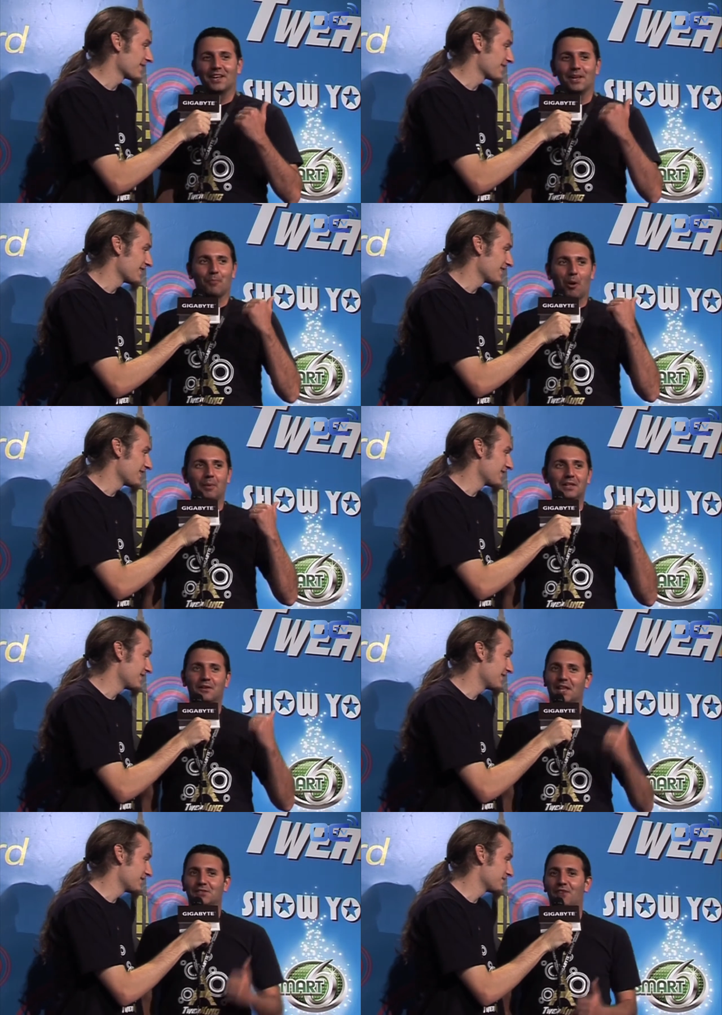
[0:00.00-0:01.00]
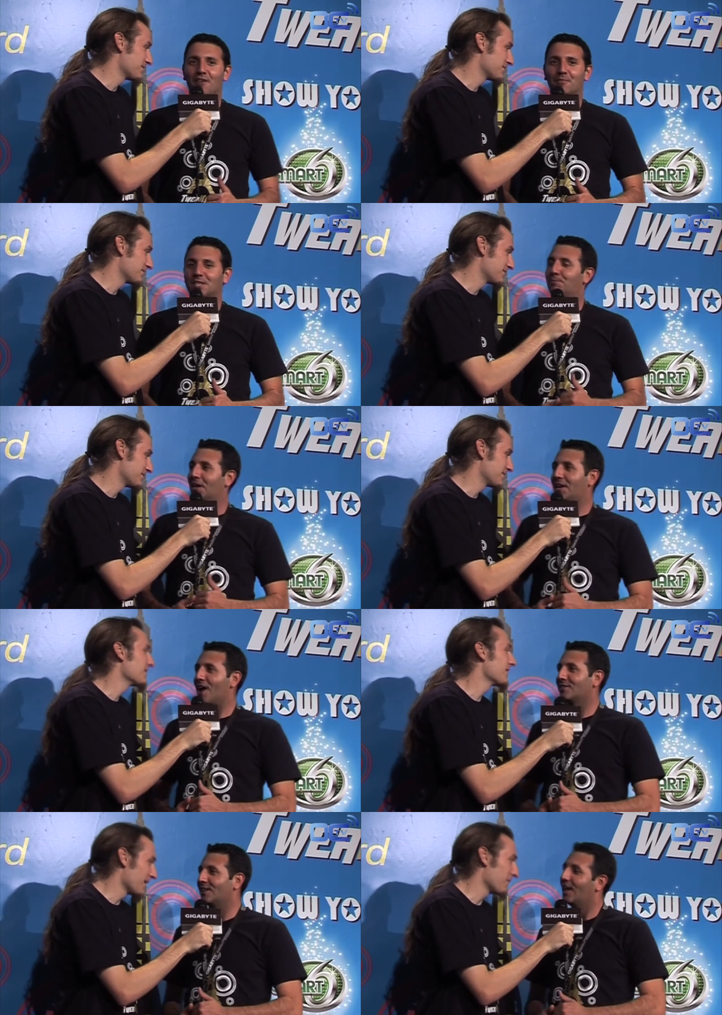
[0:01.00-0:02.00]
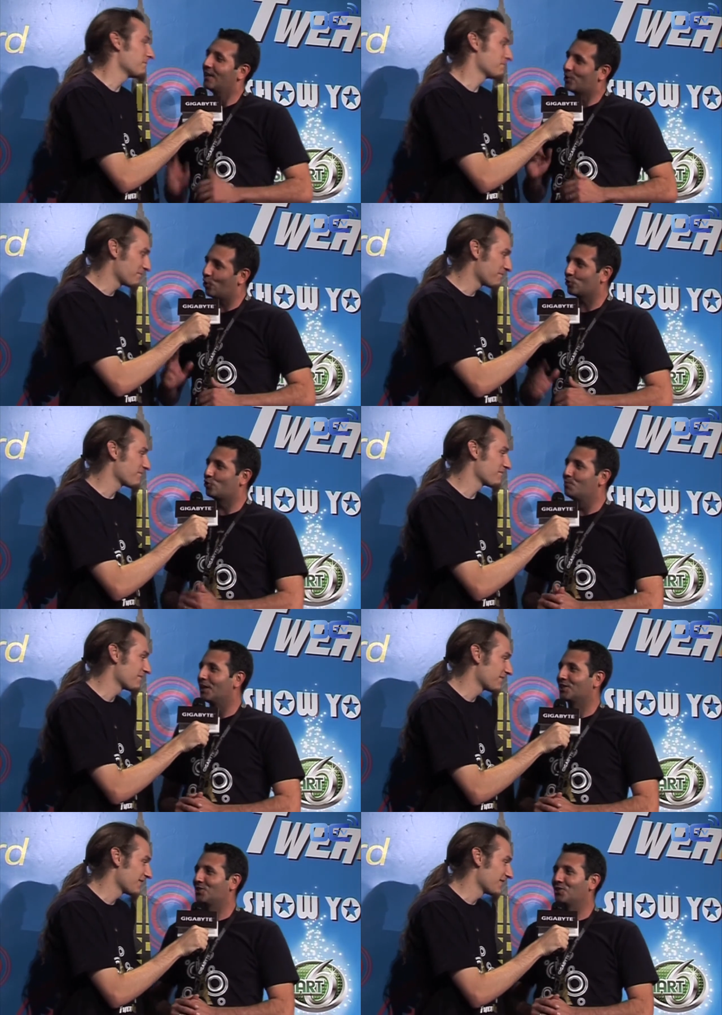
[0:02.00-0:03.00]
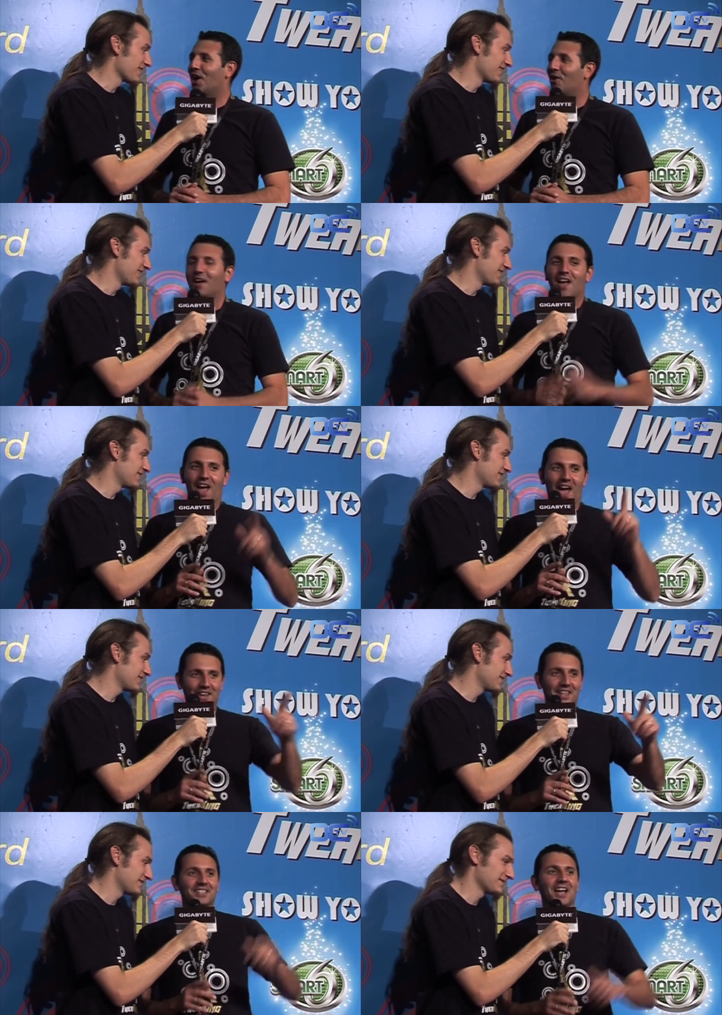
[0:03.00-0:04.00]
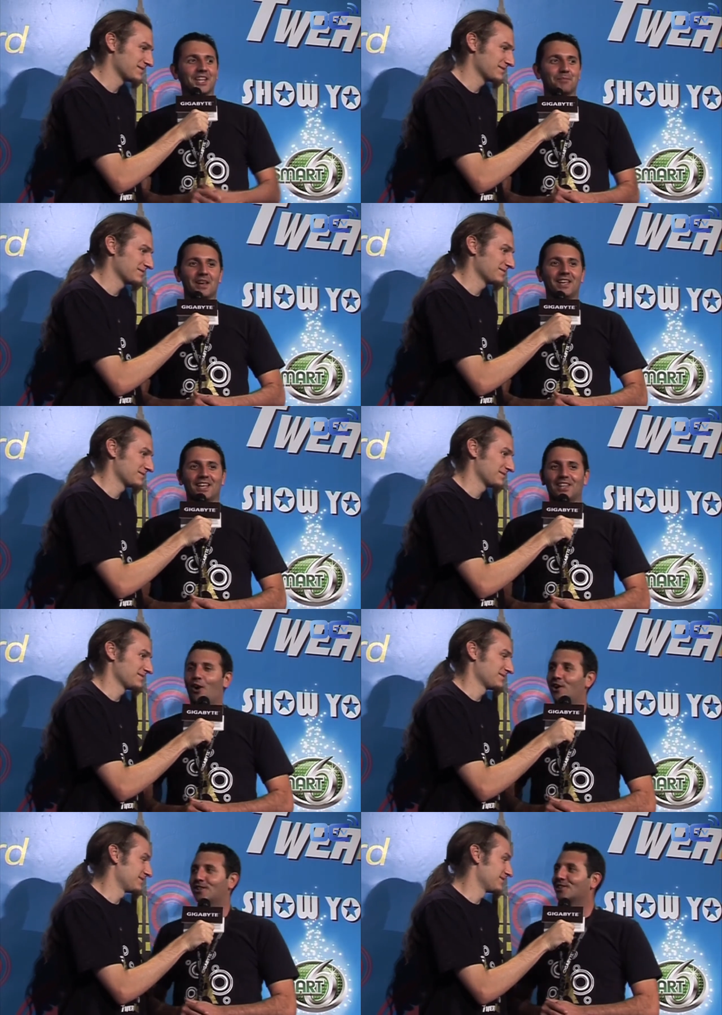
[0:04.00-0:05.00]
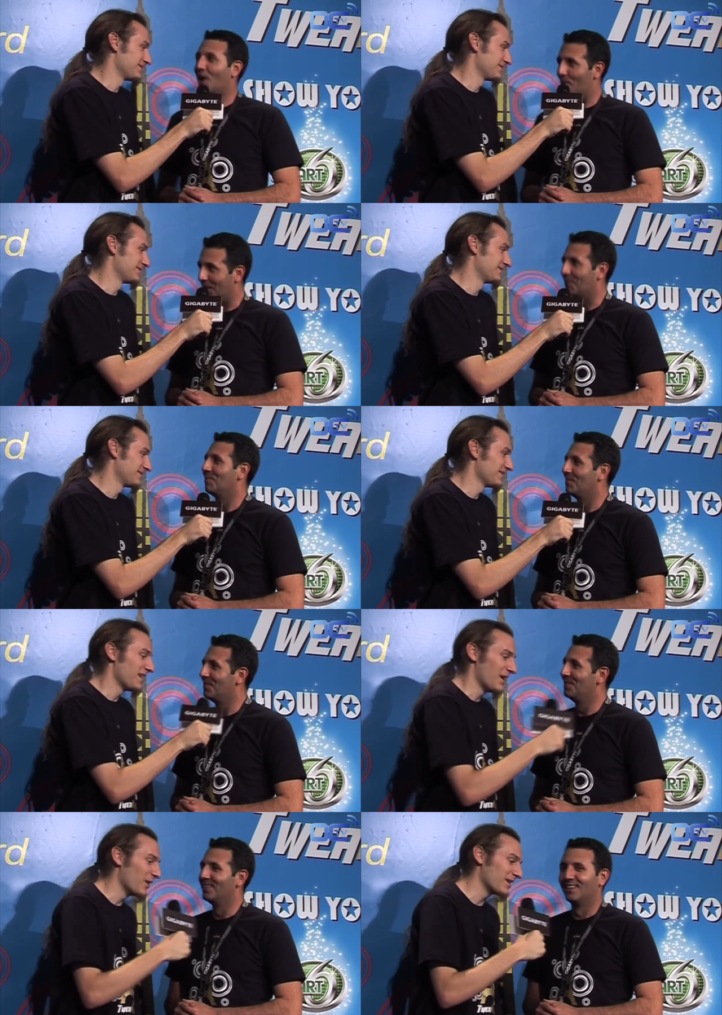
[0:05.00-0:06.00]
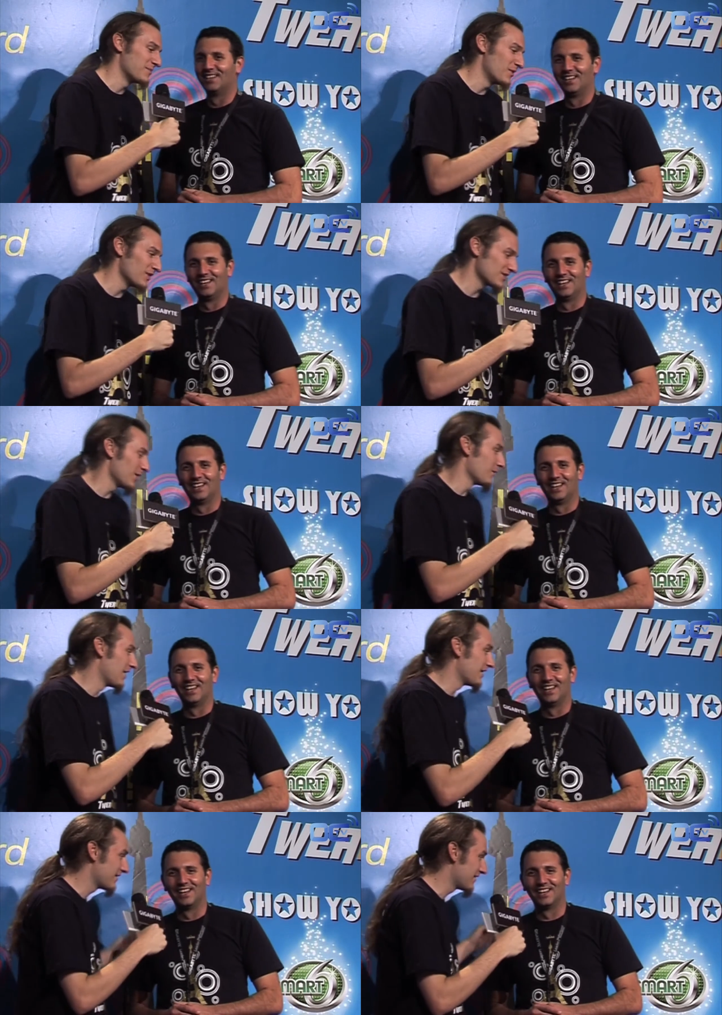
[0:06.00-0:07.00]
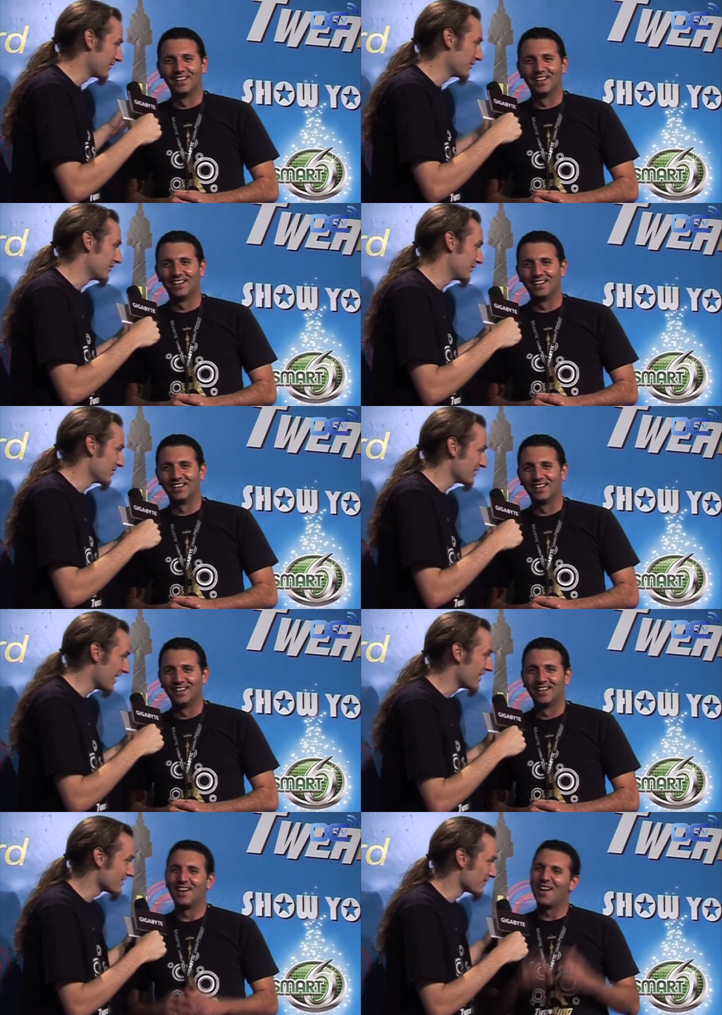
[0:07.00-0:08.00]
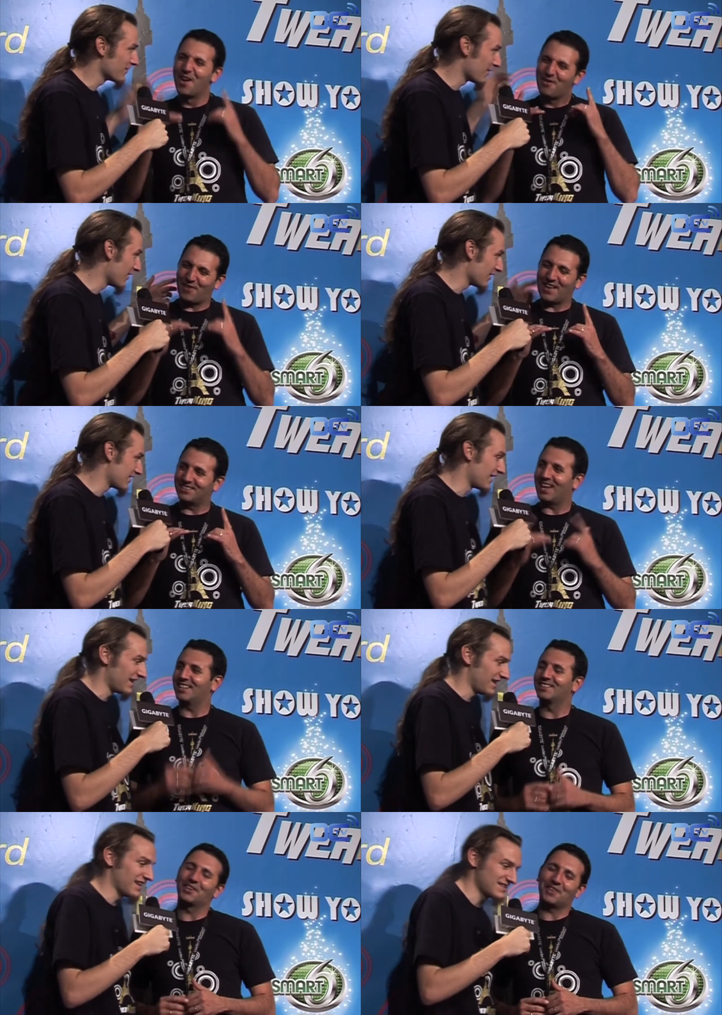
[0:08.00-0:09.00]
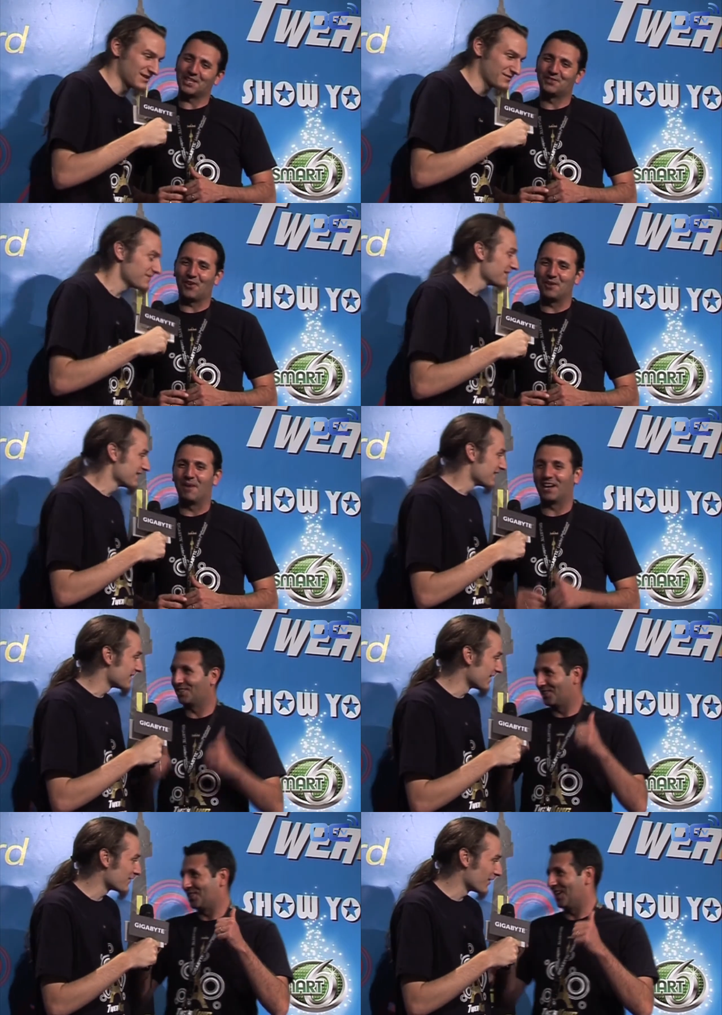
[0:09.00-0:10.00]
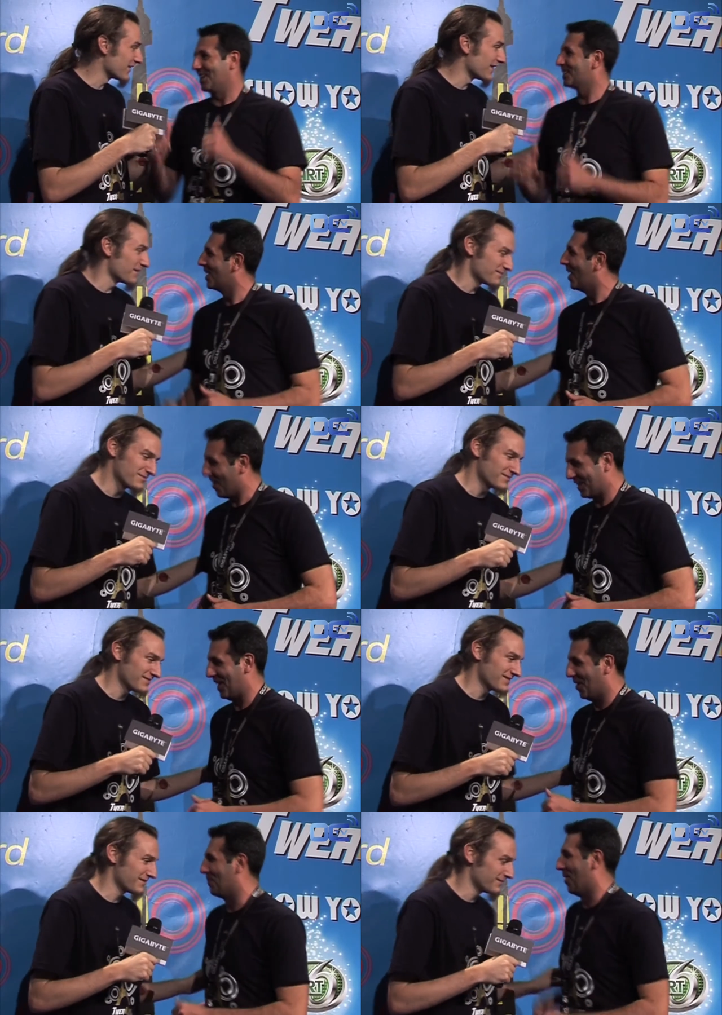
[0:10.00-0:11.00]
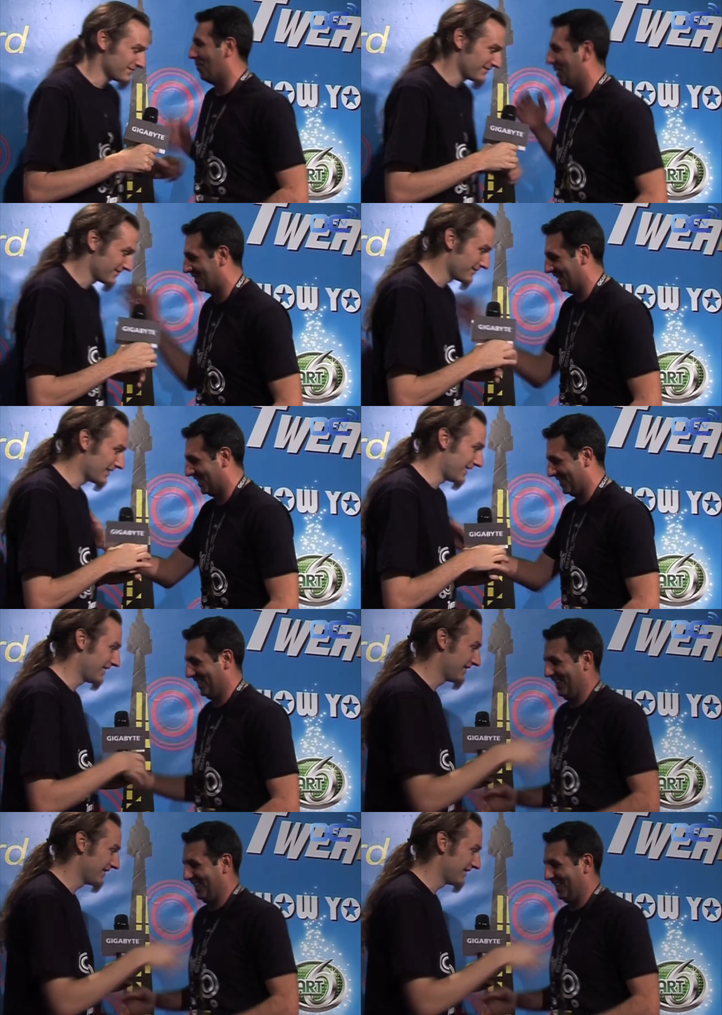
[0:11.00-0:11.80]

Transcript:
Speaker 1: going to probably in the next five minutes be announcing that you've got two minutes to go. And these guys better get their asses going.
Speaker 2: Okay, perfect. So I will let you do the announcement for Fantastic. the last Thanks stuff.
Speaker 1: very much. Thanks Cheers. for your time. Okay, no problem. Cheers.